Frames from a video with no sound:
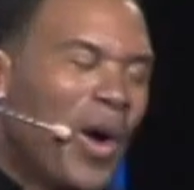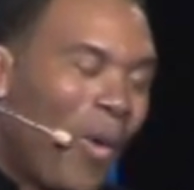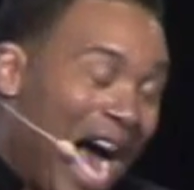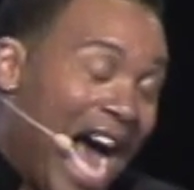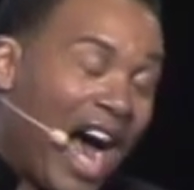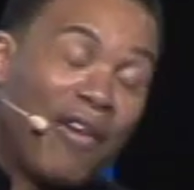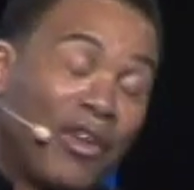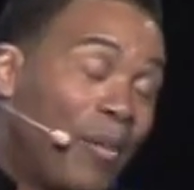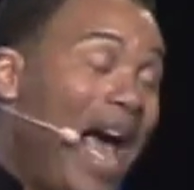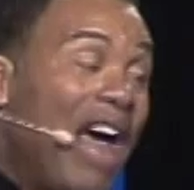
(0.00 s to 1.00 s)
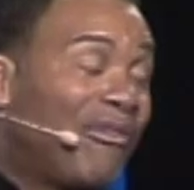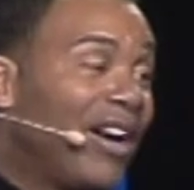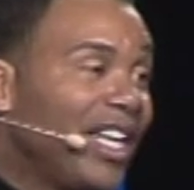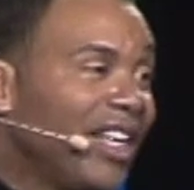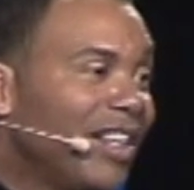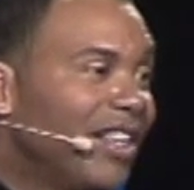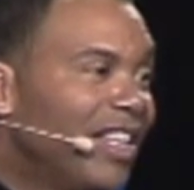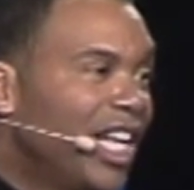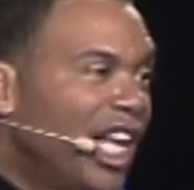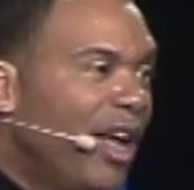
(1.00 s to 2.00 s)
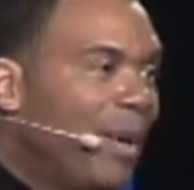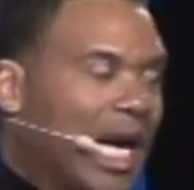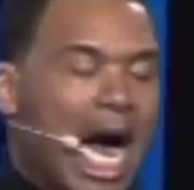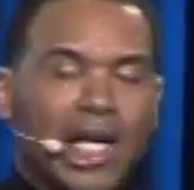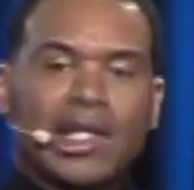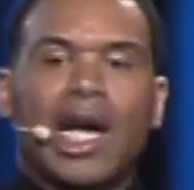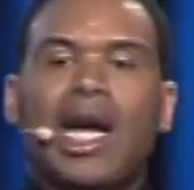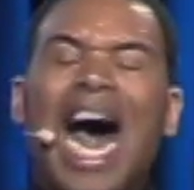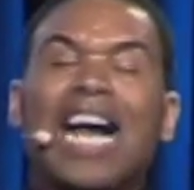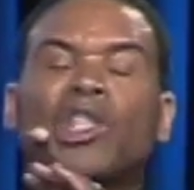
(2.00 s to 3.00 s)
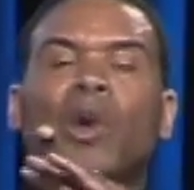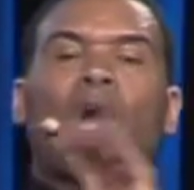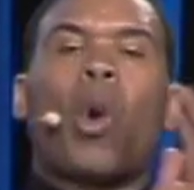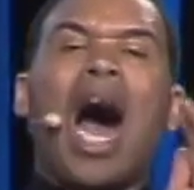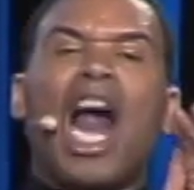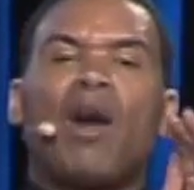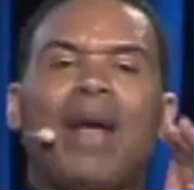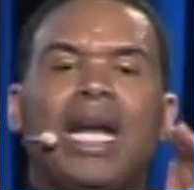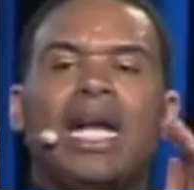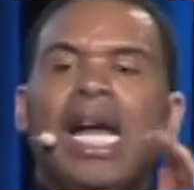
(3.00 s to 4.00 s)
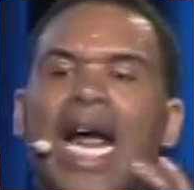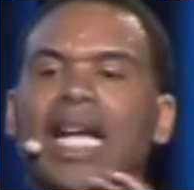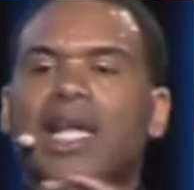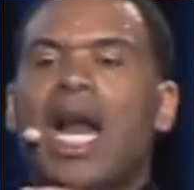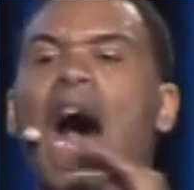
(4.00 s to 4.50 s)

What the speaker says: Wow, I feel bad for you, because God's requirement is an